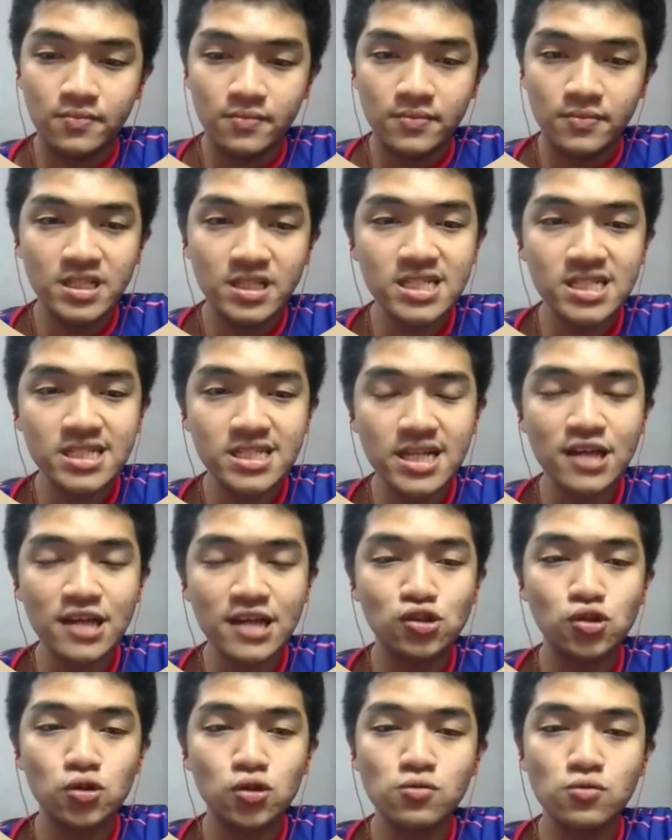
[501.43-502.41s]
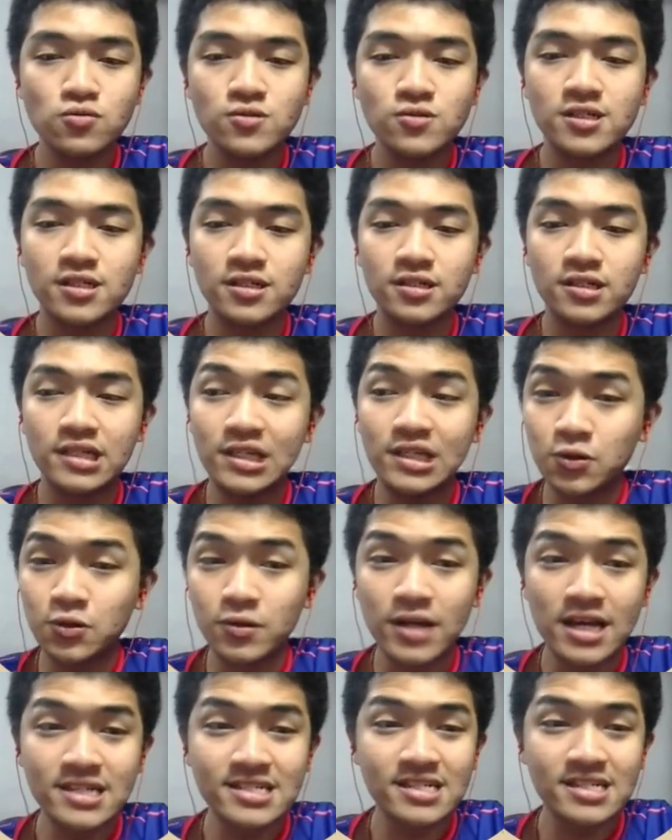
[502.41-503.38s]
This slide shows the
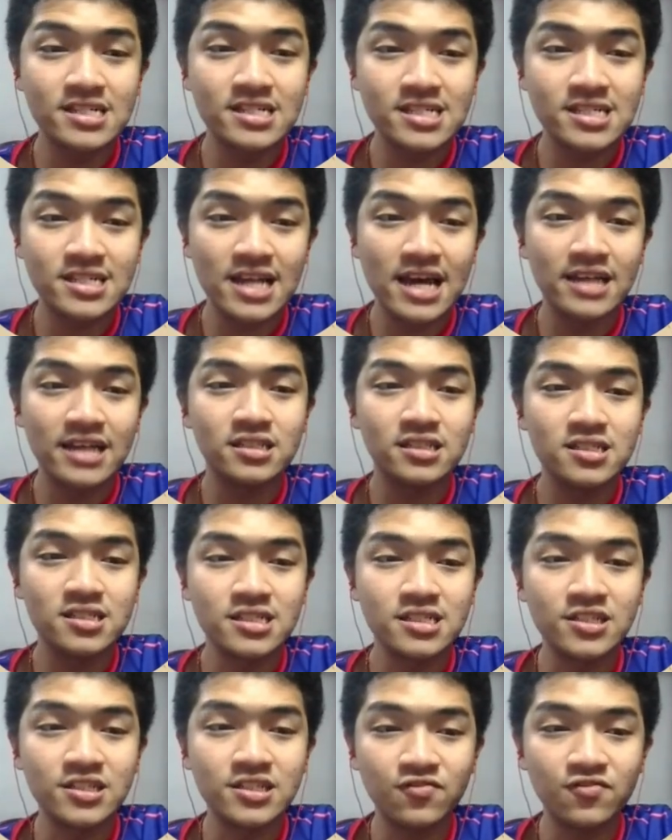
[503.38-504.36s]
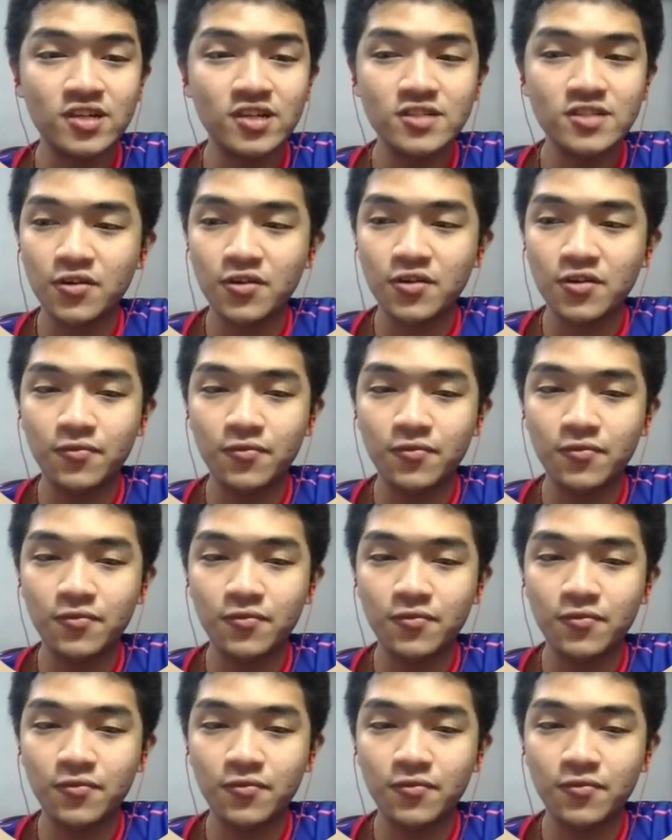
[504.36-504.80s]
equalizer sliders interface with